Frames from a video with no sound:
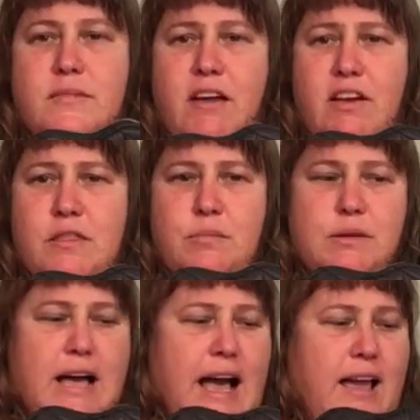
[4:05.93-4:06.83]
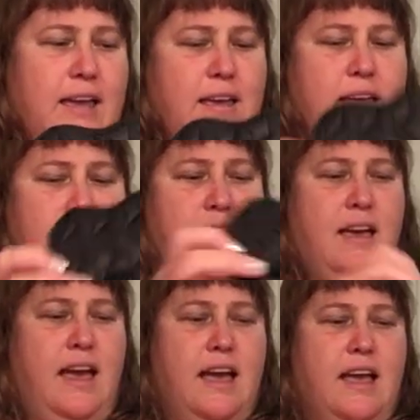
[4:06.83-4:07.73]
I got the black
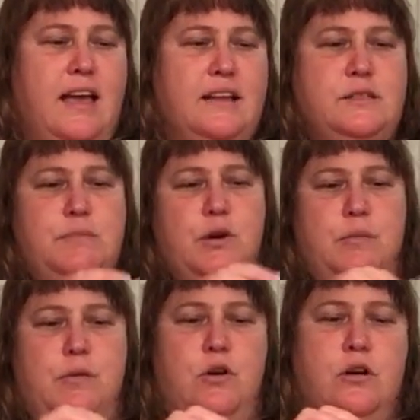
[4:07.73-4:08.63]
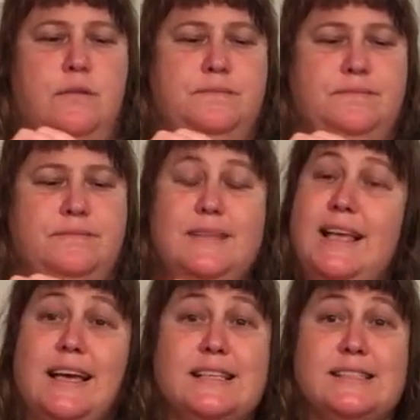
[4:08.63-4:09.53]
and purple.
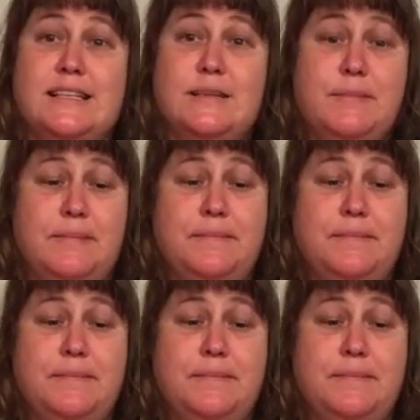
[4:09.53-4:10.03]
Custom.